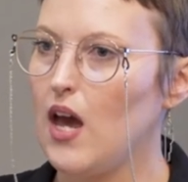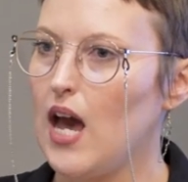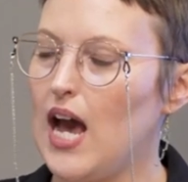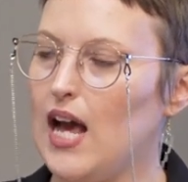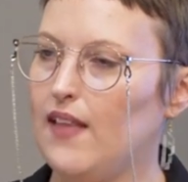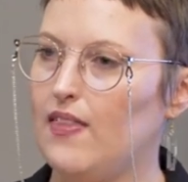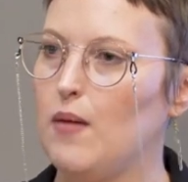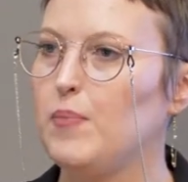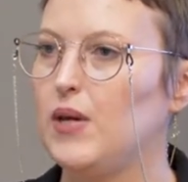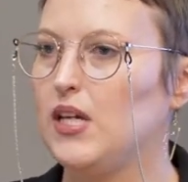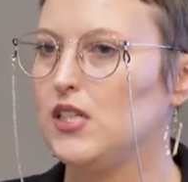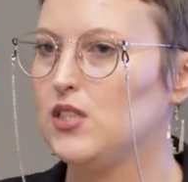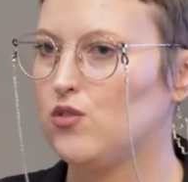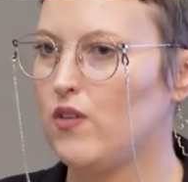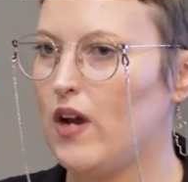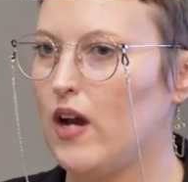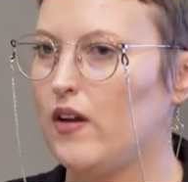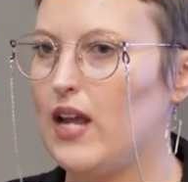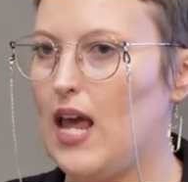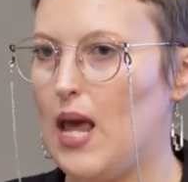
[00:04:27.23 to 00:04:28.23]
And that
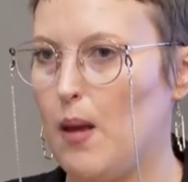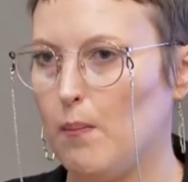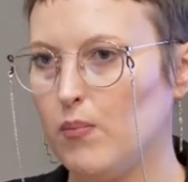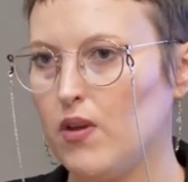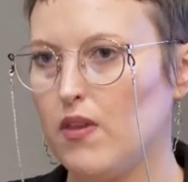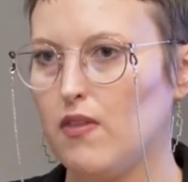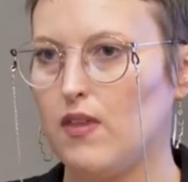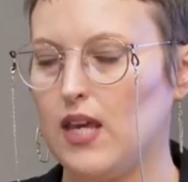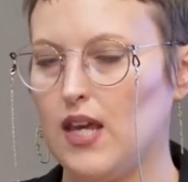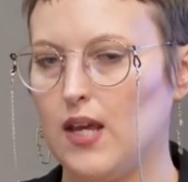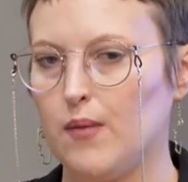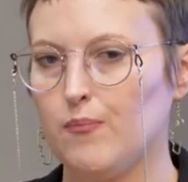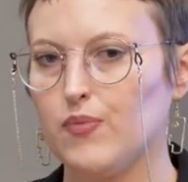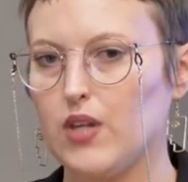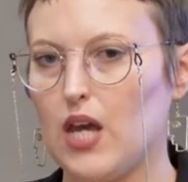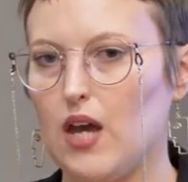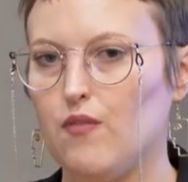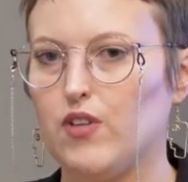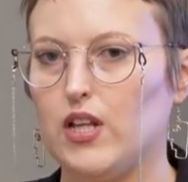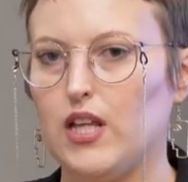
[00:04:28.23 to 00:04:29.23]
piece around
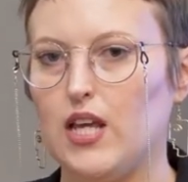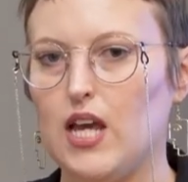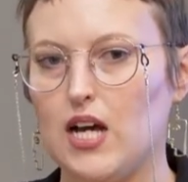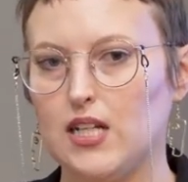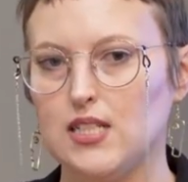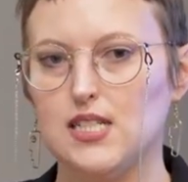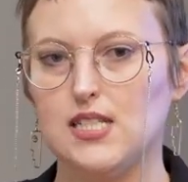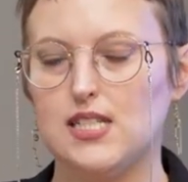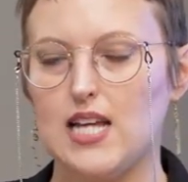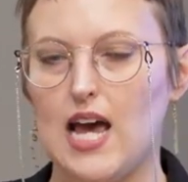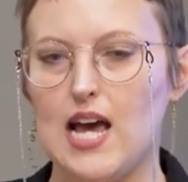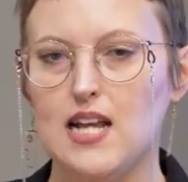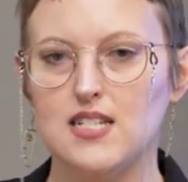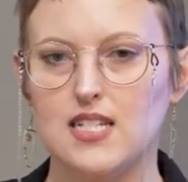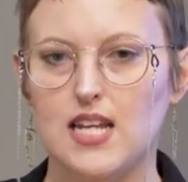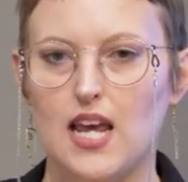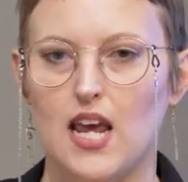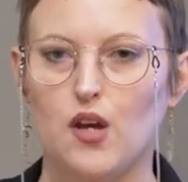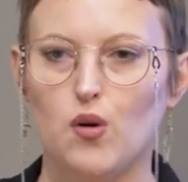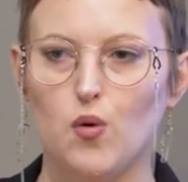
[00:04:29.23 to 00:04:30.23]
empathy and really
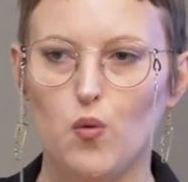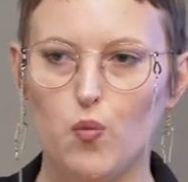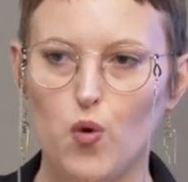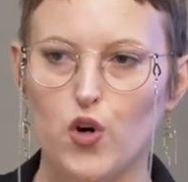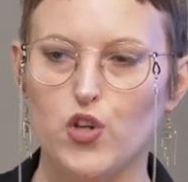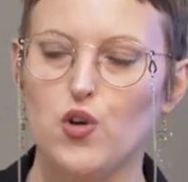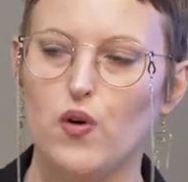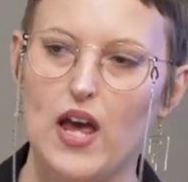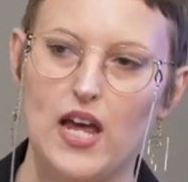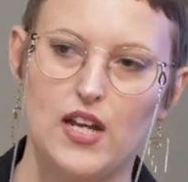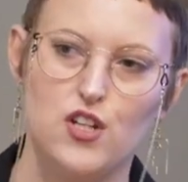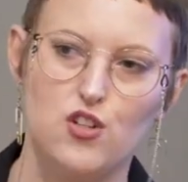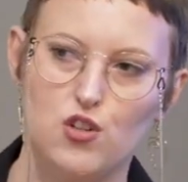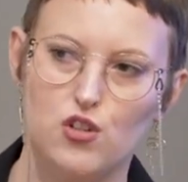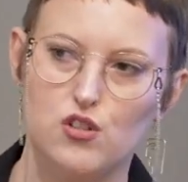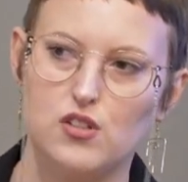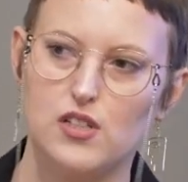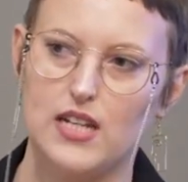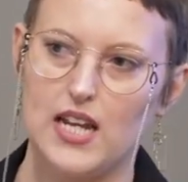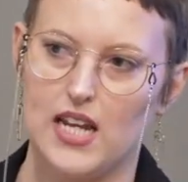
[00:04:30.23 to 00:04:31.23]
understanding what your end
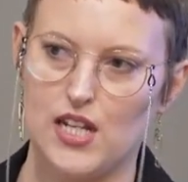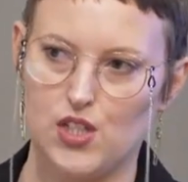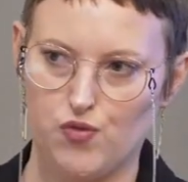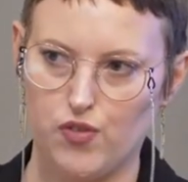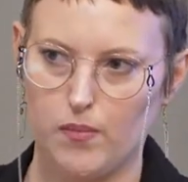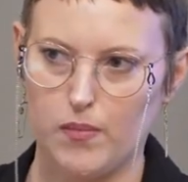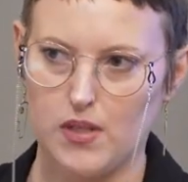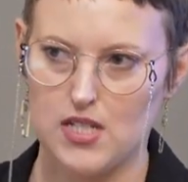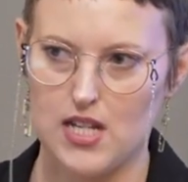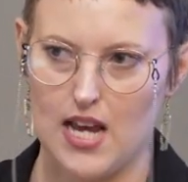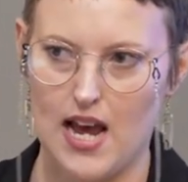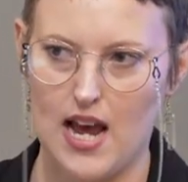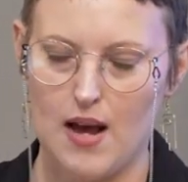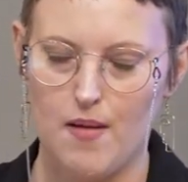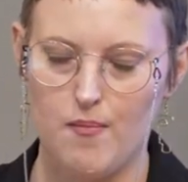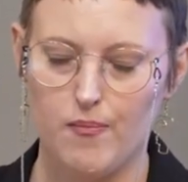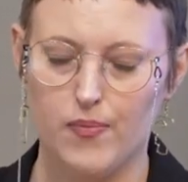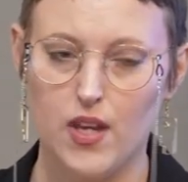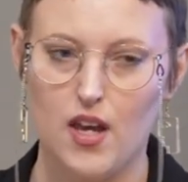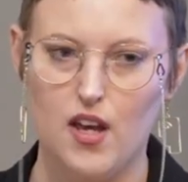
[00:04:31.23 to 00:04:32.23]
user needs from the
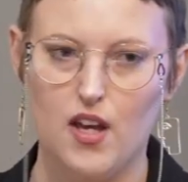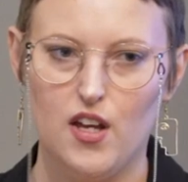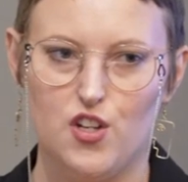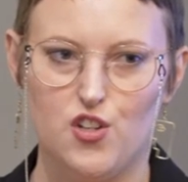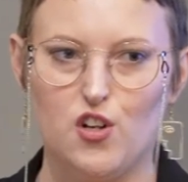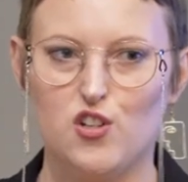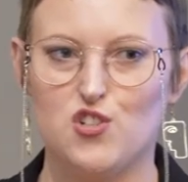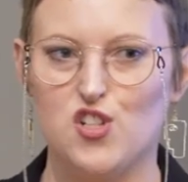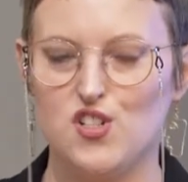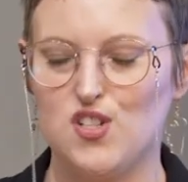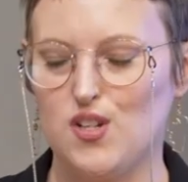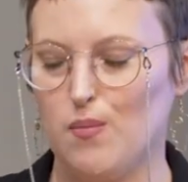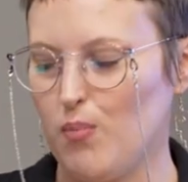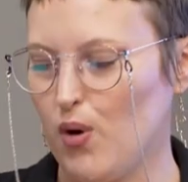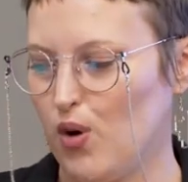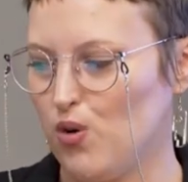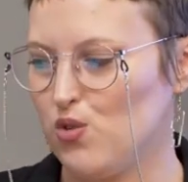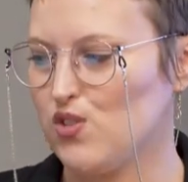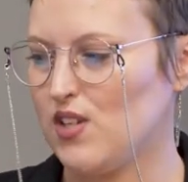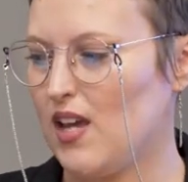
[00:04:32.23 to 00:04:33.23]
dam, not just
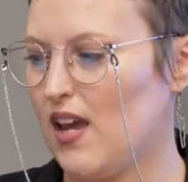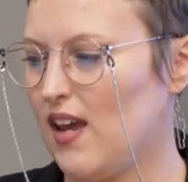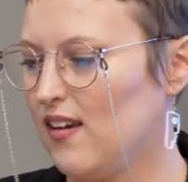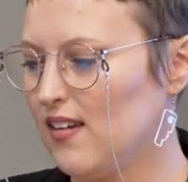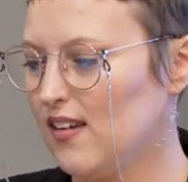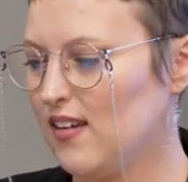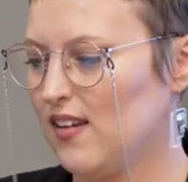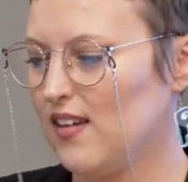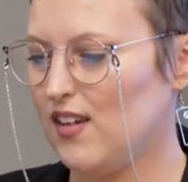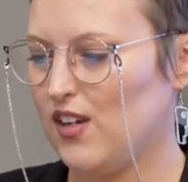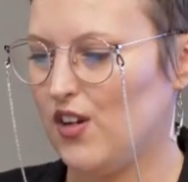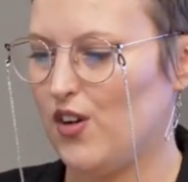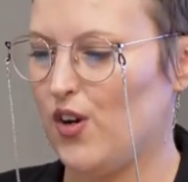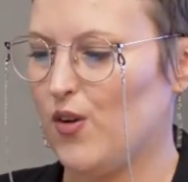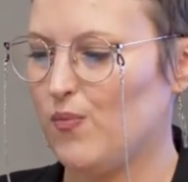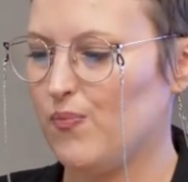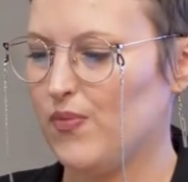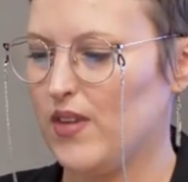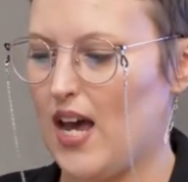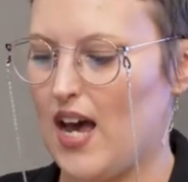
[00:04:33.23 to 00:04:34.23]
imposing,
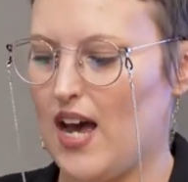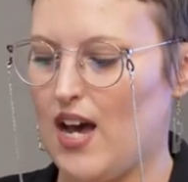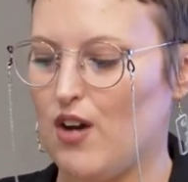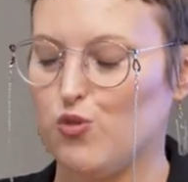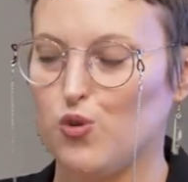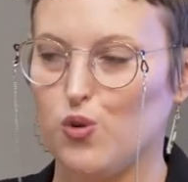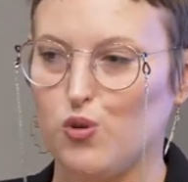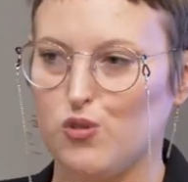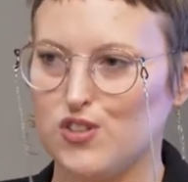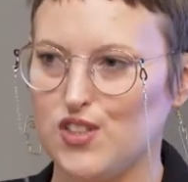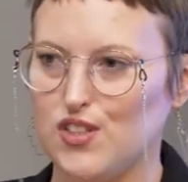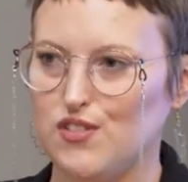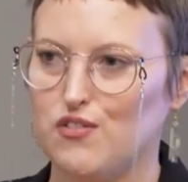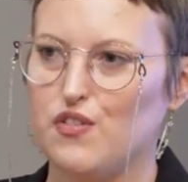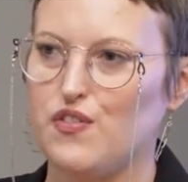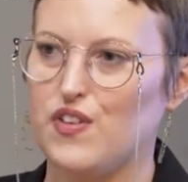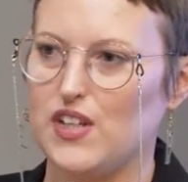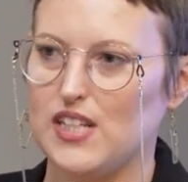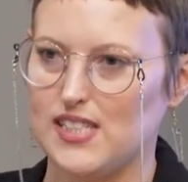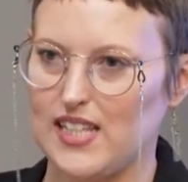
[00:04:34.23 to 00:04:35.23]
rules
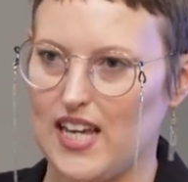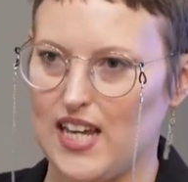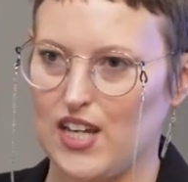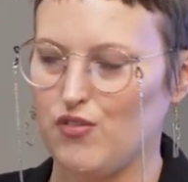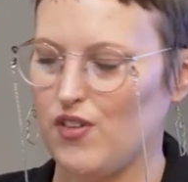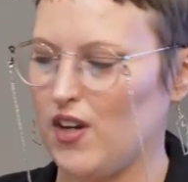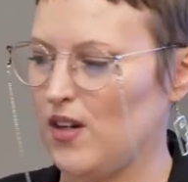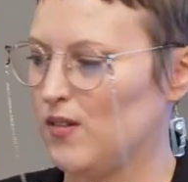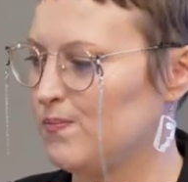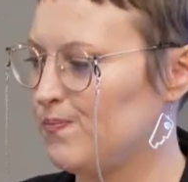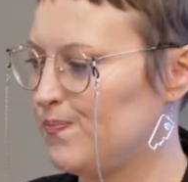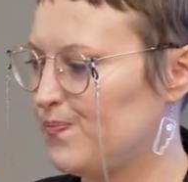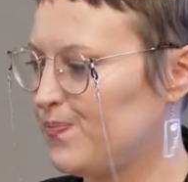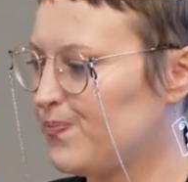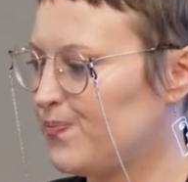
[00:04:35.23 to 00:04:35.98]
for the sake of